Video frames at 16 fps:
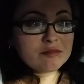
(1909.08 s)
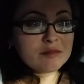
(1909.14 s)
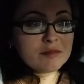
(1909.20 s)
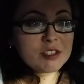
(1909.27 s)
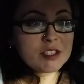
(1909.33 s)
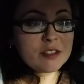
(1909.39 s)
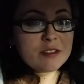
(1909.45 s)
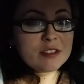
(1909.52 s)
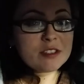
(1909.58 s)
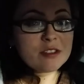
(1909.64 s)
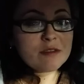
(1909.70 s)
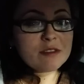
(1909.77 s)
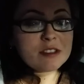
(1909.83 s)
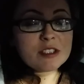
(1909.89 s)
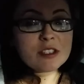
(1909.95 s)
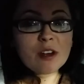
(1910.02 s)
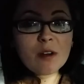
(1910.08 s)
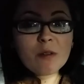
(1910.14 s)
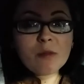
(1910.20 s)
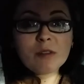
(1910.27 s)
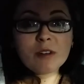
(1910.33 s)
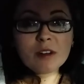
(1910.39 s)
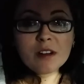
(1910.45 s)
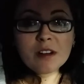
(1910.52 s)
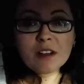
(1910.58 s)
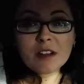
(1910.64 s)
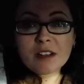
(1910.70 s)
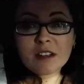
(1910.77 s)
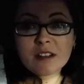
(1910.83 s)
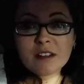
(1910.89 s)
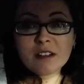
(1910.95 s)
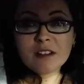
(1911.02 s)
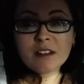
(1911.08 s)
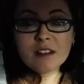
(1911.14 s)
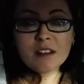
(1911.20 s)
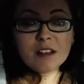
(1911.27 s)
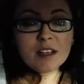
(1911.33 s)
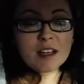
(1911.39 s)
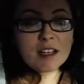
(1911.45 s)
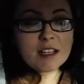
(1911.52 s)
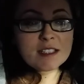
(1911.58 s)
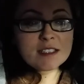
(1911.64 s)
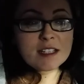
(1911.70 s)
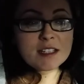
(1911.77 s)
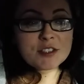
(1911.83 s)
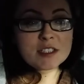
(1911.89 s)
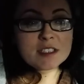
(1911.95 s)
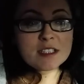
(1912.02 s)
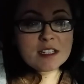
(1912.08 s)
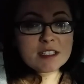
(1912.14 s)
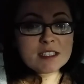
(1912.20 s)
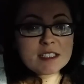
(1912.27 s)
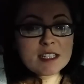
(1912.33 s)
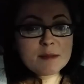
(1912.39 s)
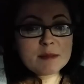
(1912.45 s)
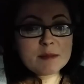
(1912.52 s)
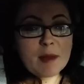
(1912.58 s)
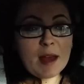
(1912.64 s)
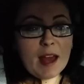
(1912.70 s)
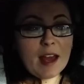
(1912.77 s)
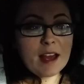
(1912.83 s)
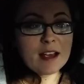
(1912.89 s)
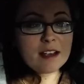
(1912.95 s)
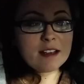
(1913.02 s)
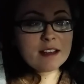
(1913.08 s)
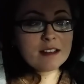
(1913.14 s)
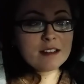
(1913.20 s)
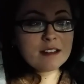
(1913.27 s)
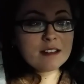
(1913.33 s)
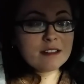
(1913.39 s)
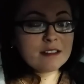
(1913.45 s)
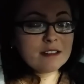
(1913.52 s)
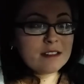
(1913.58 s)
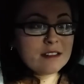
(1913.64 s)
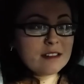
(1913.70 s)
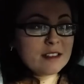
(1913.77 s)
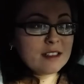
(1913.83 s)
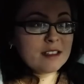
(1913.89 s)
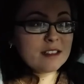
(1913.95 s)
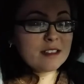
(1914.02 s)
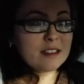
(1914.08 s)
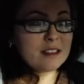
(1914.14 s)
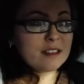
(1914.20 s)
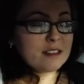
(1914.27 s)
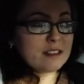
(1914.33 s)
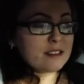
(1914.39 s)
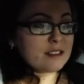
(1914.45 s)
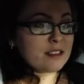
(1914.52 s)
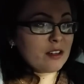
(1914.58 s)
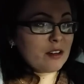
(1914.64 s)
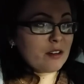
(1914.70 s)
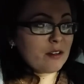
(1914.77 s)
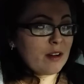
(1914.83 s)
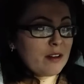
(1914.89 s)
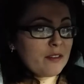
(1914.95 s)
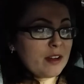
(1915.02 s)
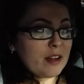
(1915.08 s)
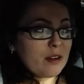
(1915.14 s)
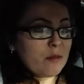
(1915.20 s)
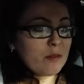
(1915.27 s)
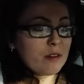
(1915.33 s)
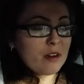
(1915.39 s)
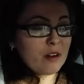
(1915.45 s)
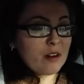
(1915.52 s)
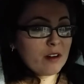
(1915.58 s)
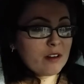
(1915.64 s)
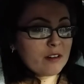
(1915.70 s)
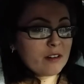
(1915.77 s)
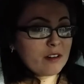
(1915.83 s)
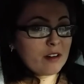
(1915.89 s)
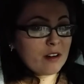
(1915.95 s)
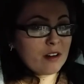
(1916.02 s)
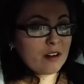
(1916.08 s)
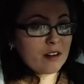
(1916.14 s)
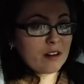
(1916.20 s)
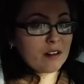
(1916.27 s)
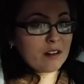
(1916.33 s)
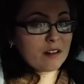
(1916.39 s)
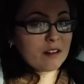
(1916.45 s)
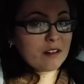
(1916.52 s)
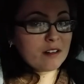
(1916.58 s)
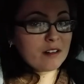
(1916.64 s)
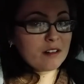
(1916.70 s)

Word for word: she was doing so good. And it's like she took steps back. So I've got to work harder on her.